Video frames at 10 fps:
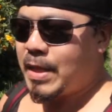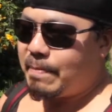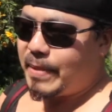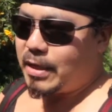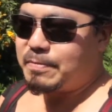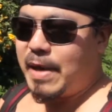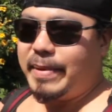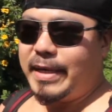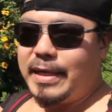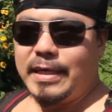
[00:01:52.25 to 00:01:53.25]
because
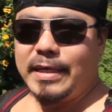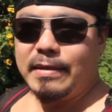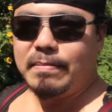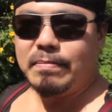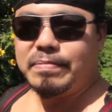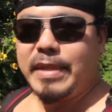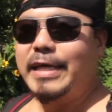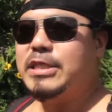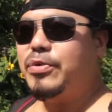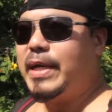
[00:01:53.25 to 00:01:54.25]
maybe
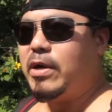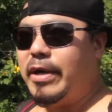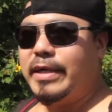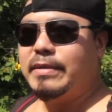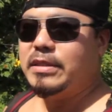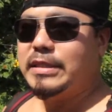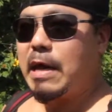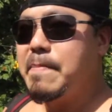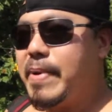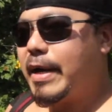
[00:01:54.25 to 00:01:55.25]
next week or
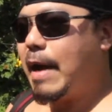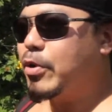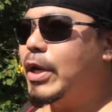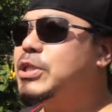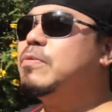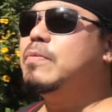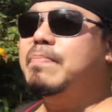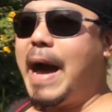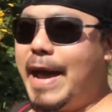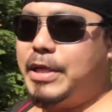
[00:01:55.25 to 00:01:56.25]
December I'm going to
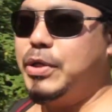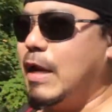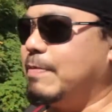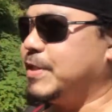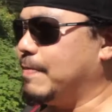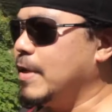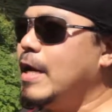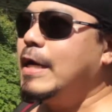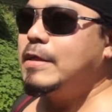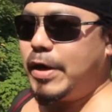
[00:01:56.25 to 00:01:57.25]
buy a new laptop.
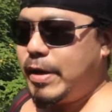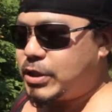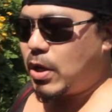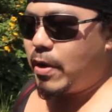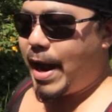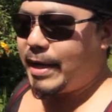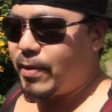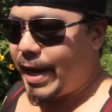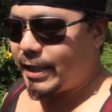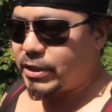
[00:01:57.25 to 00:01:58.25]
So
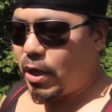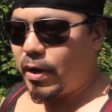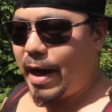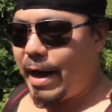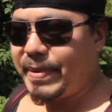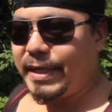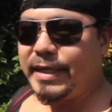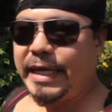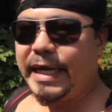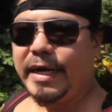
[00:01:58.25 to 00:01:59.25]
anyway, so I've been
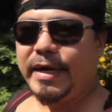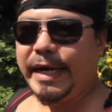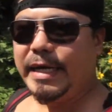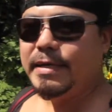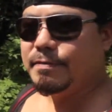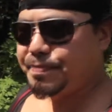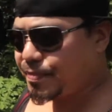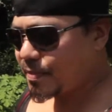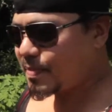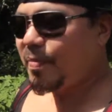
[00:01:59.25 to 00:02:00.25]
here in
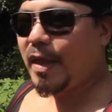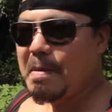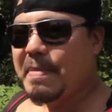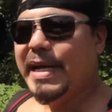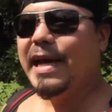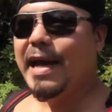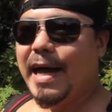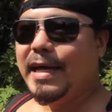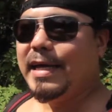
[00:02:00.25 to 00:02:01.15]
Manila,